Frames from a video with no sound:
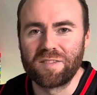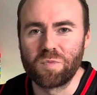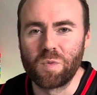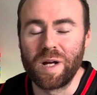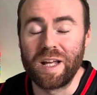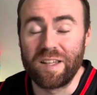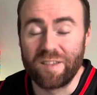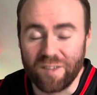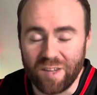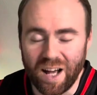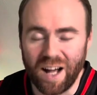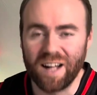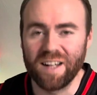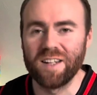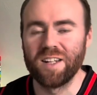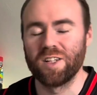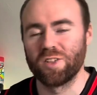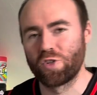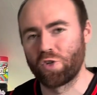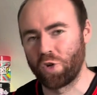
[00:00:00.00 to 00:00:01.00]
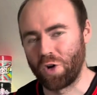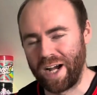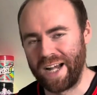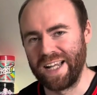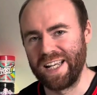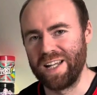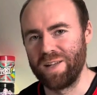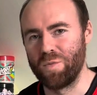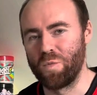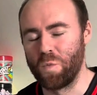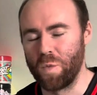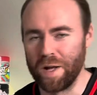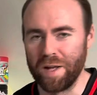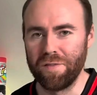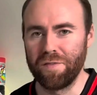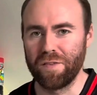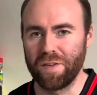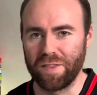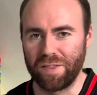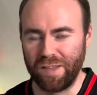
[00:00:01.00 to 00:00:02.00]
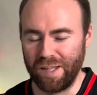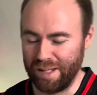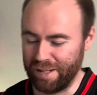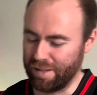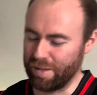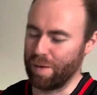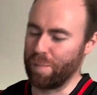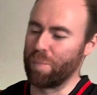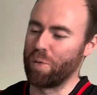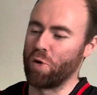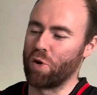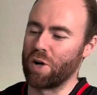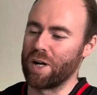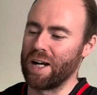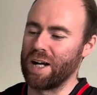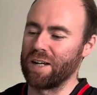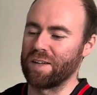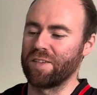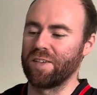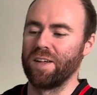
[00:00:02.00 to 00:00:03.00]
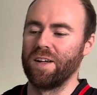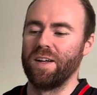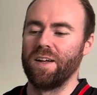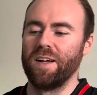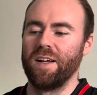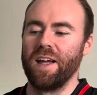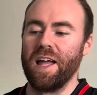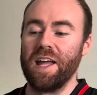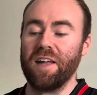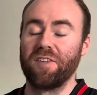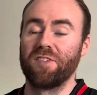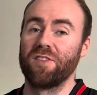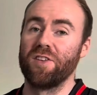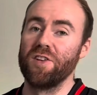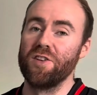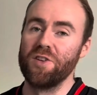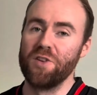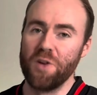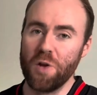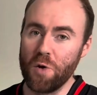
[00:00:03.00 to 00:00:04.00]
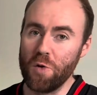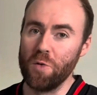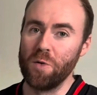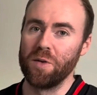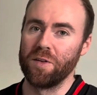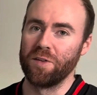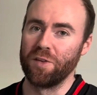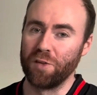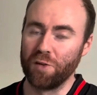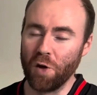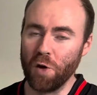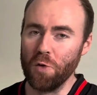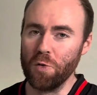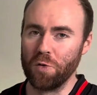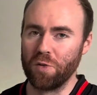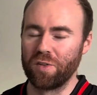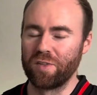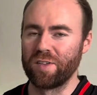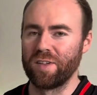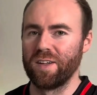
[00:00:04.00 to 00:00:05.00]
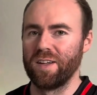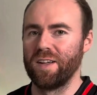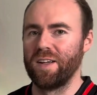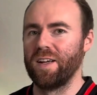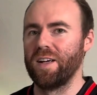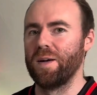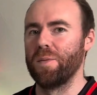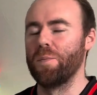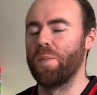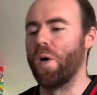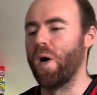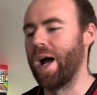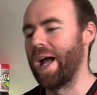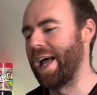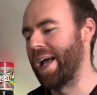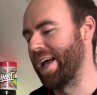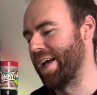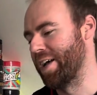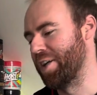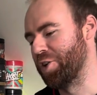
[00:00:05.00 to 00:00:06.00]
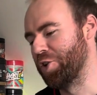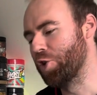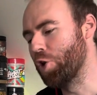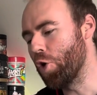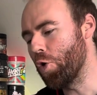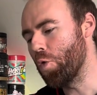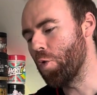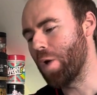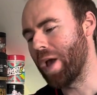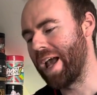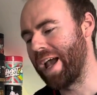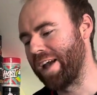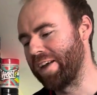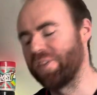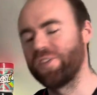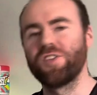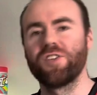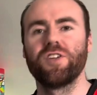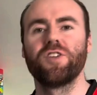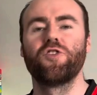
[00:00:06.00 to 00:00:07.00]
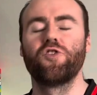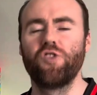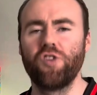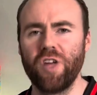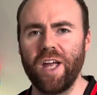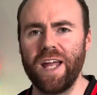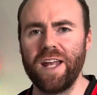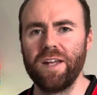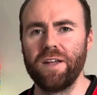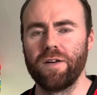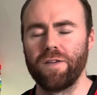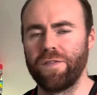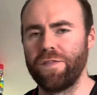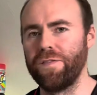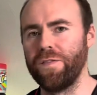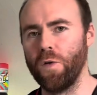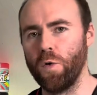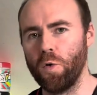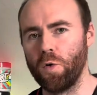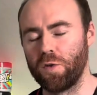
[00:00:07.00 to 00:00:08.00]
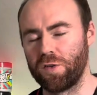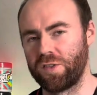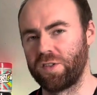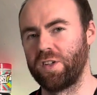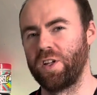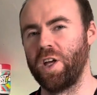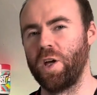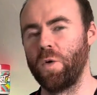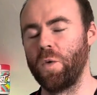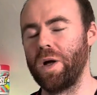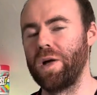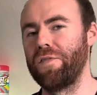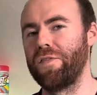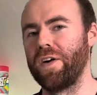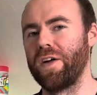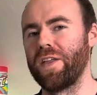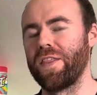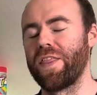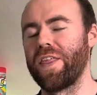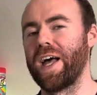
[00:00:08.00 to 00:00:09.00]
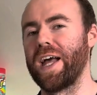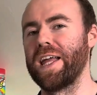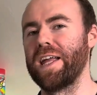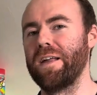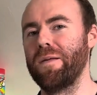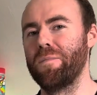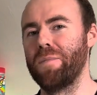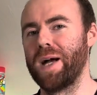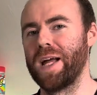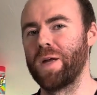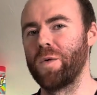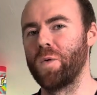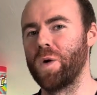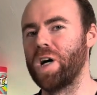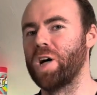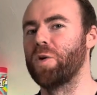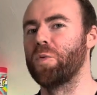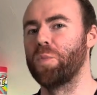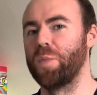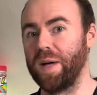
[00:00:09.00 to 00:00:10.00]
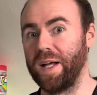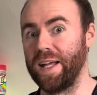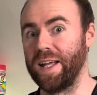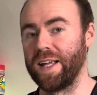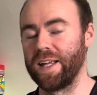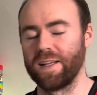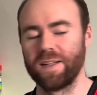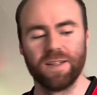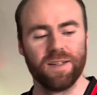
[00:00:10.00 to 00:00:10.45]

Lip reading: We're done training with this product. It's the new Zeus by US Gen Force, whoever they may well be.